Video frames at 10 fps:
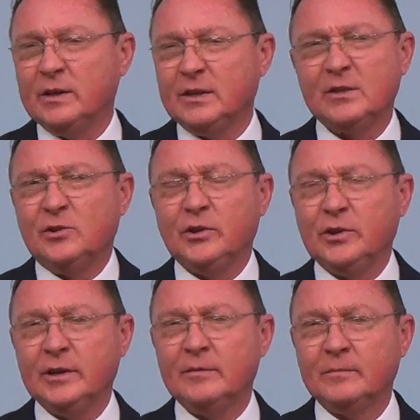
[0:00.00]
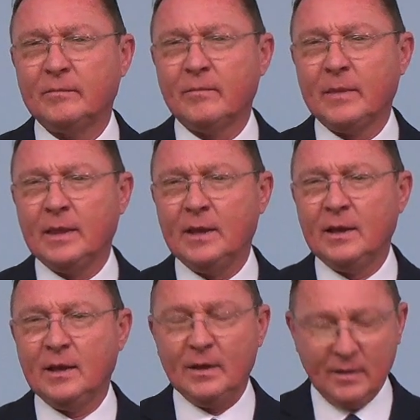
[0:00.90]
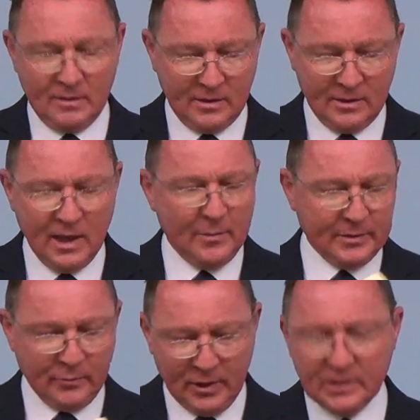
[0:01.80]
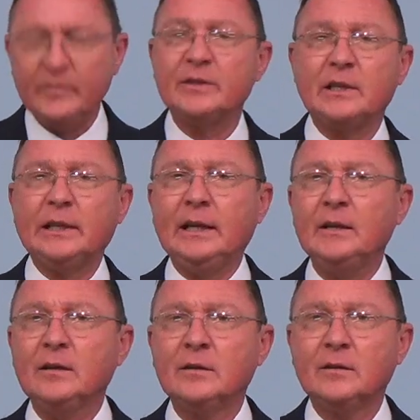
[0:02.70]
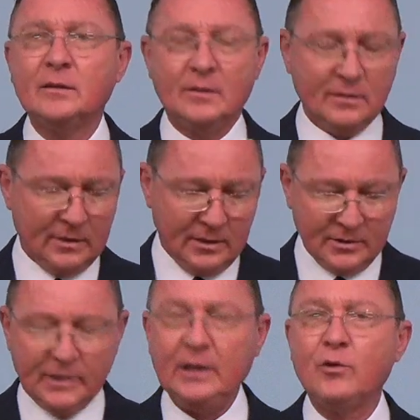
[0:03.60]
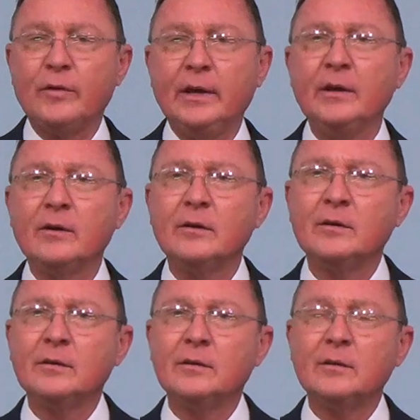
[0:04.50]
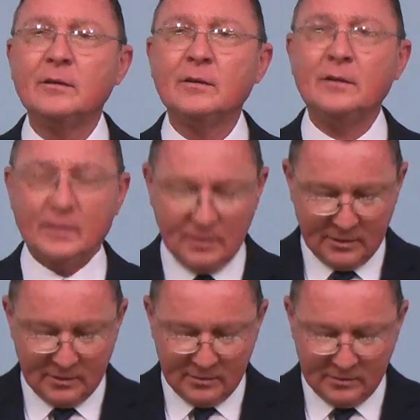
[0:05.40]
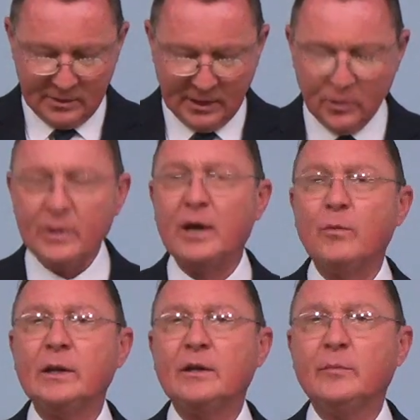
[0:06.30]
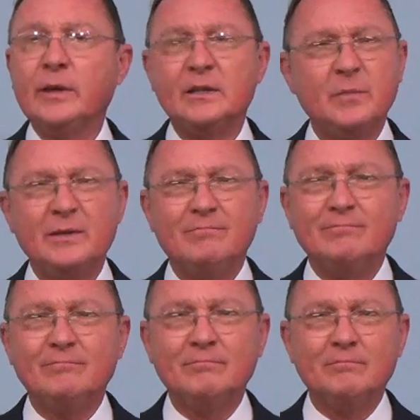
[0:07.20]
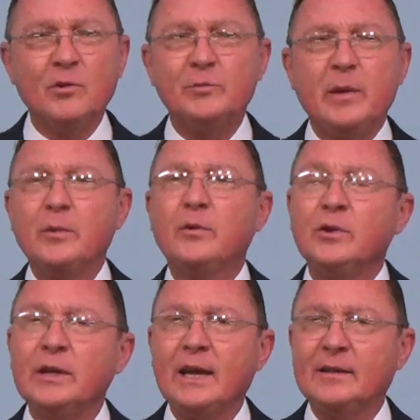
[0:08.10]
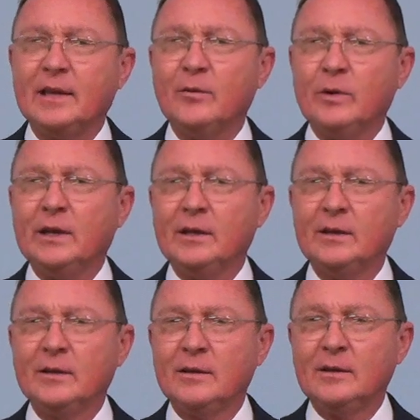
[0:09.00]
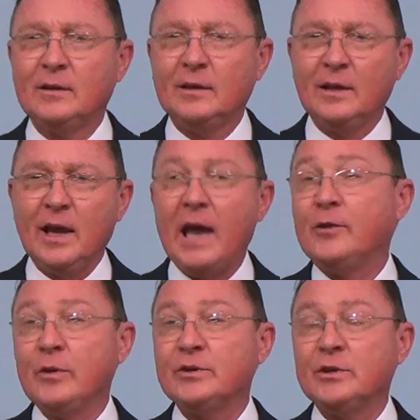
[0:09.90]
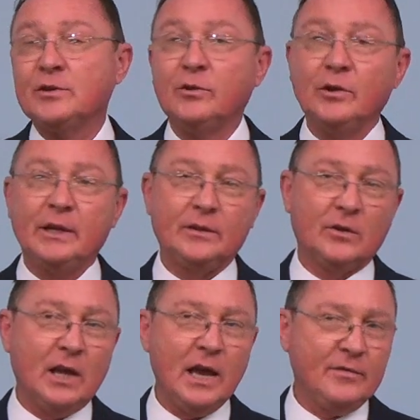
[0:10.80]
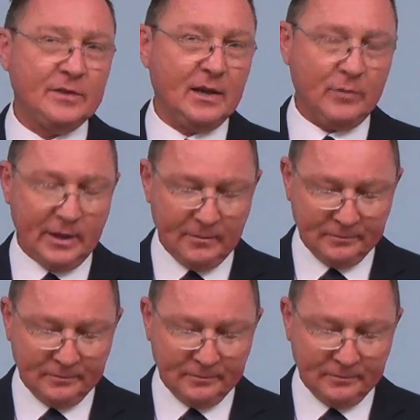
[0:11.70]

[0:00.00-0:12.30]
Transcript: It doesn't look good. Yeah, but the rest of it's clean. It's clean over here. Ignore that one little piece, but most people don't look at it that way. And Christians don't look at their lives that way.